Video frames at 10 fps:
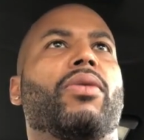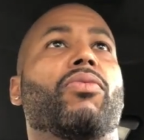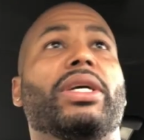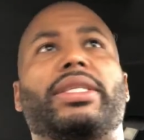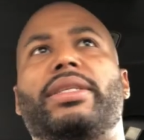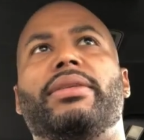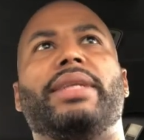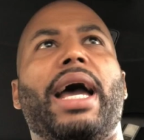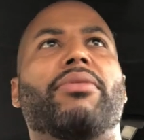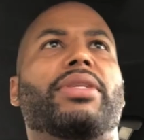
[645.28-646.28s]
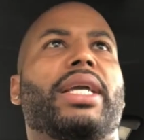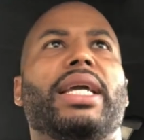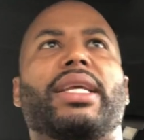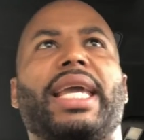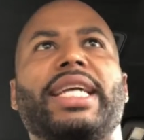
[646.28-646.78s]
which that was an
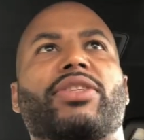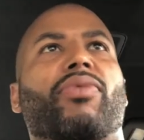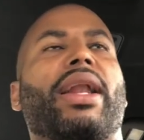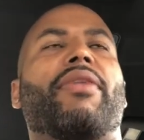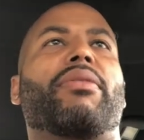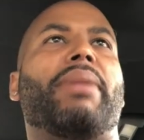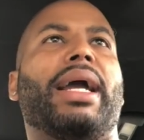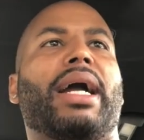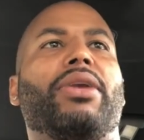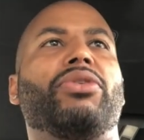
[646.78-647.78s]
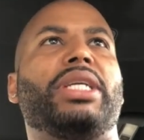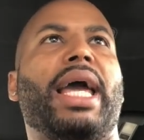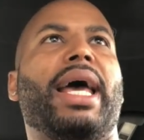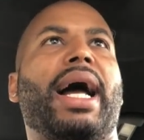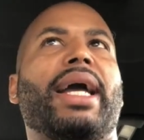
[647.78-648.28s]
indication right off the back, I knew she
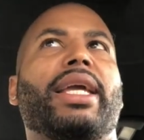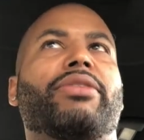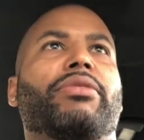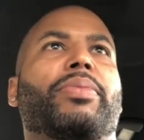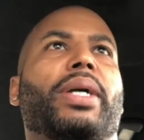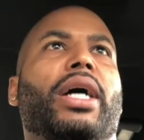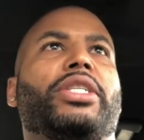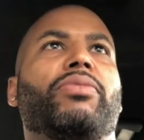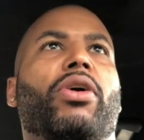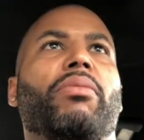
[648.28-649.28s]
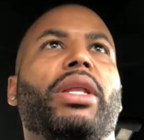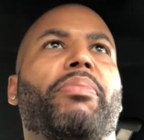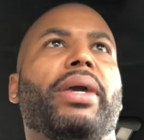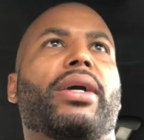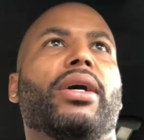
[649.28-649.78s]
had high interest because she wanted me to
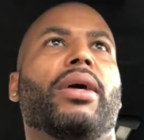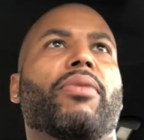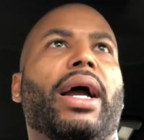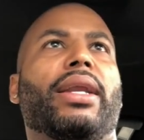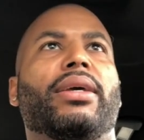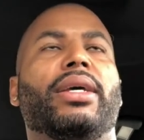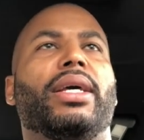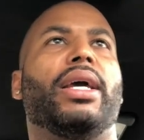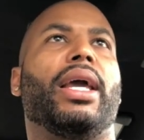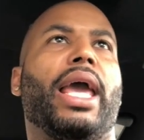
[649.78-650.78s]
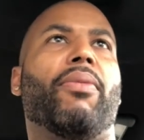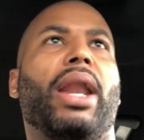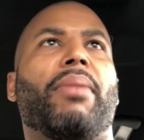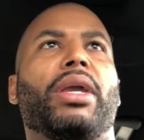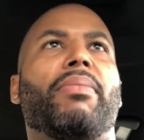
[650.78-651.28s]
pick up, right? And
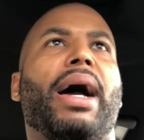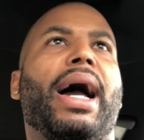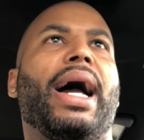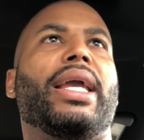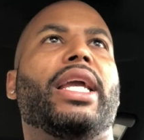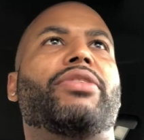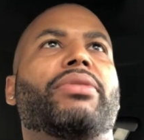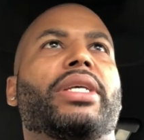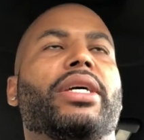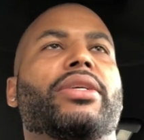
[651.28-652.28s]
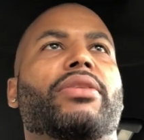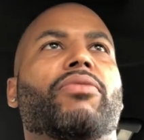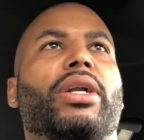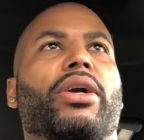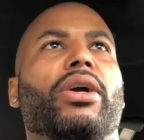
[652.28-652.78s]
what I mean by high interest is
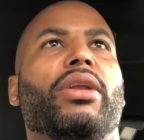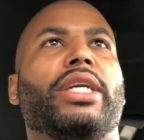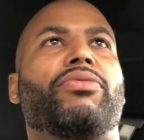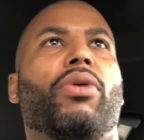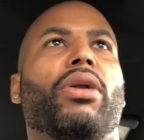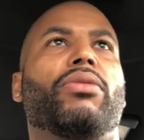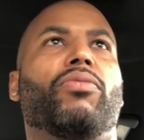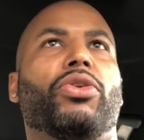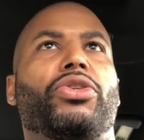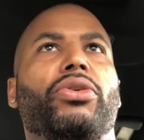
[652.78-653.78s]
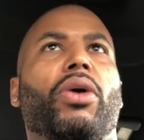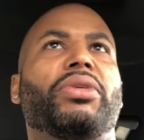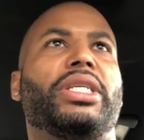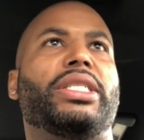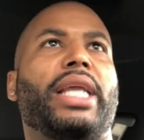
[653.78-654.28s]
when a girl wants you to know
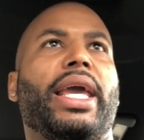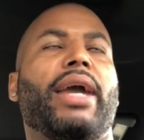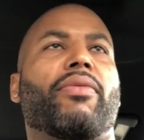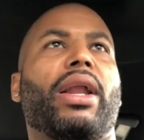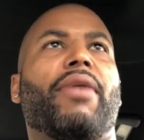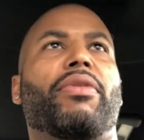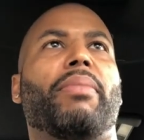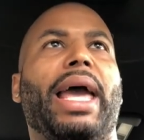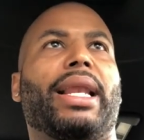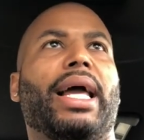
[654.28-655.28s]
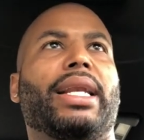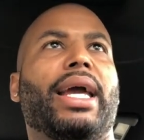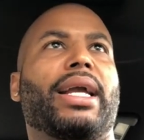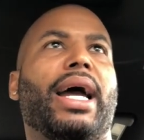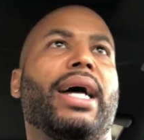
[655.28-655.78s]
where she stay at right off the back like
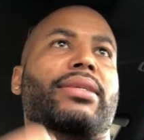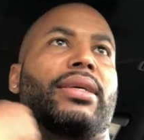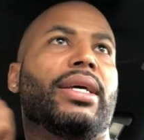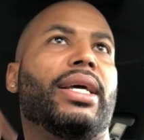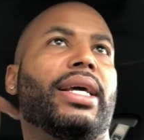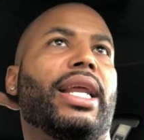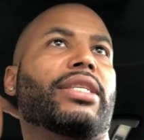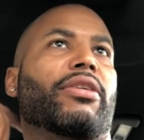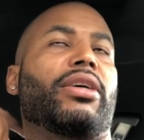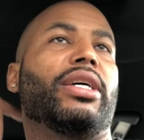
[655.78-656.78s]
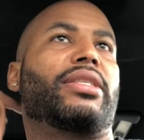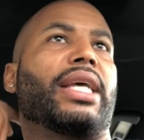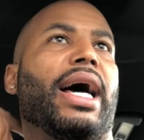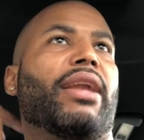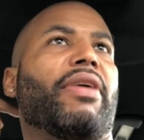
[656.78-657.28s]
that, guys, that's a good
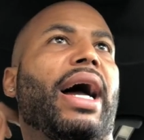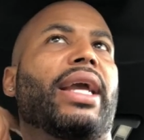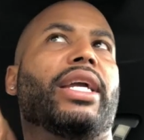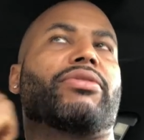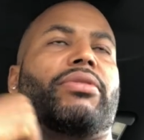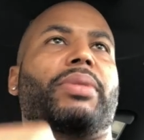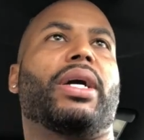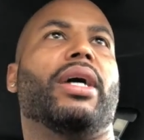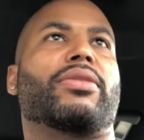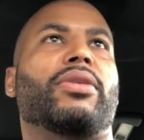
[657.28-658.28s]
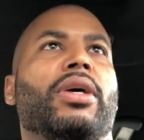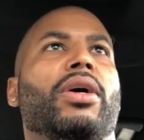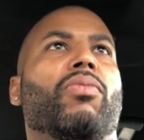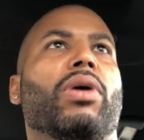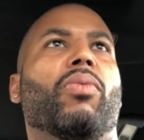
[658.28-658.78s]
sign of high interest, because
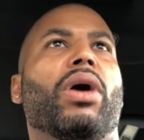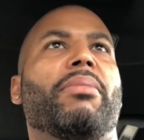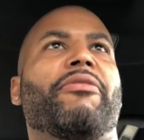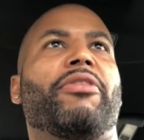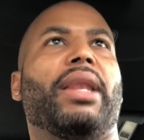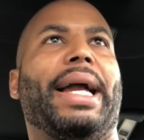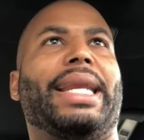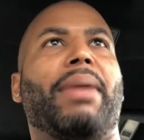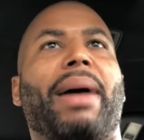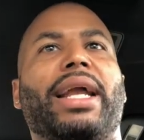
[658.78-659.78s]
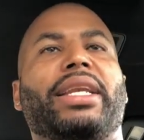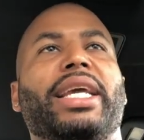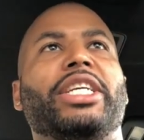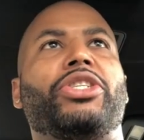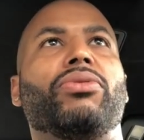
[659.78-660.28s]
when women feel like they might
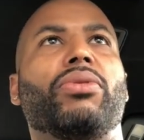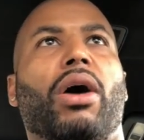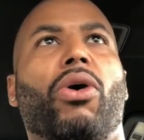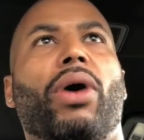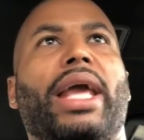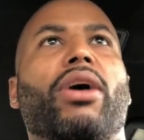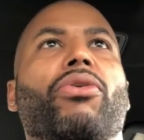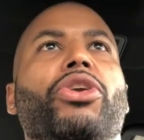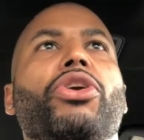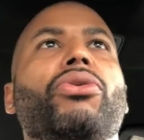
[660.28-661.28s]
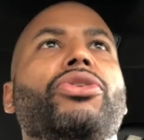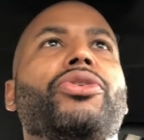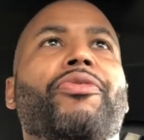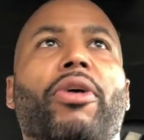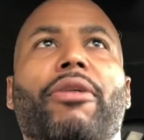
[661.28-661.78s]
diss you or they gonna
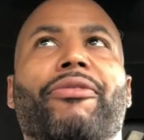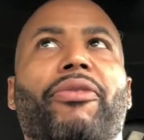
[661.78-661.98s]
use you for a